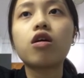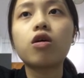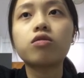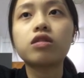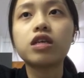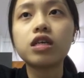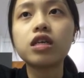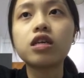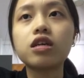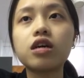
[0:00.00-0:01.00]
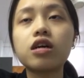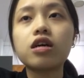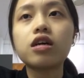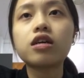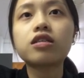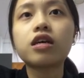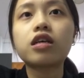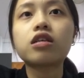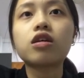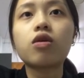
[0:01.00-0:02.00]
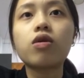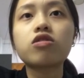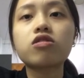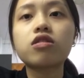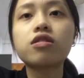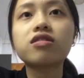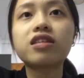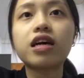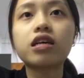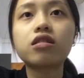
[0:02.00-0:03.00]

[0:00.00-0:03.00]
ODE, is an equation that